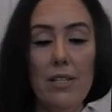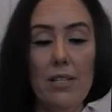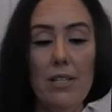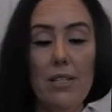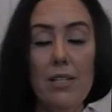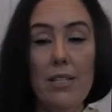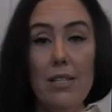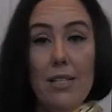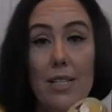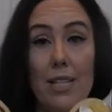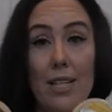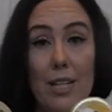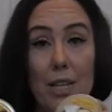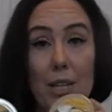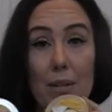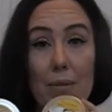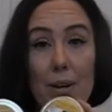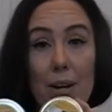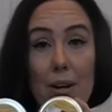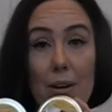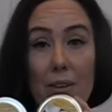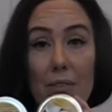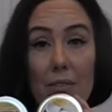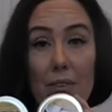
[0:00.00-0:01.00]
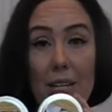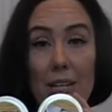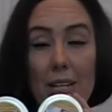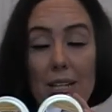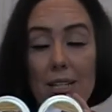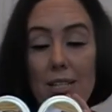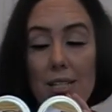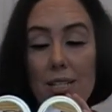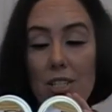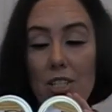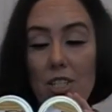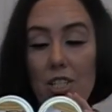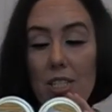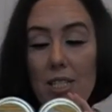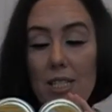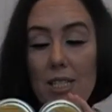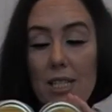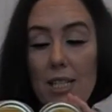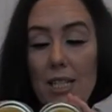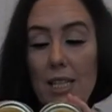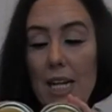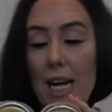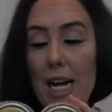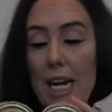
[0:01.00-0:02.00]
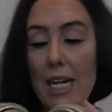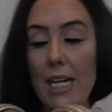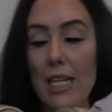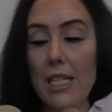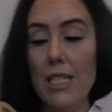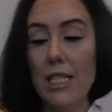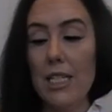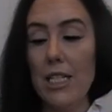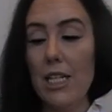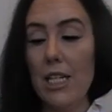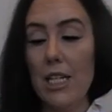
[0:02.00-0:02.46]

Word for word: scent throw if it is it's just a light